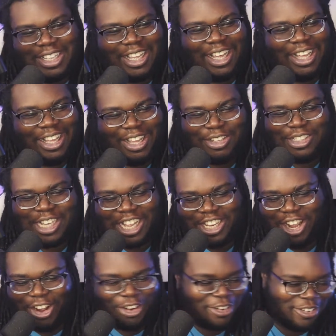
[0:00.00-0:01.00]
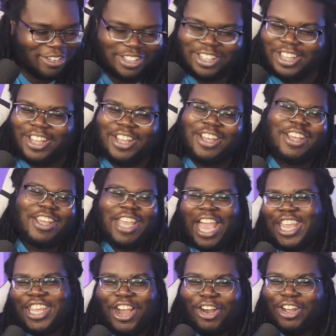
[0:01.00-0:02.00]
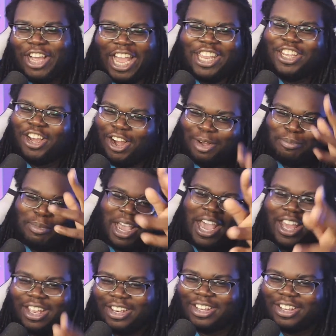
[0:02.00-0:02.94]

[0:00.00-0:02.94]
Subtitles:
He was like, yo, man,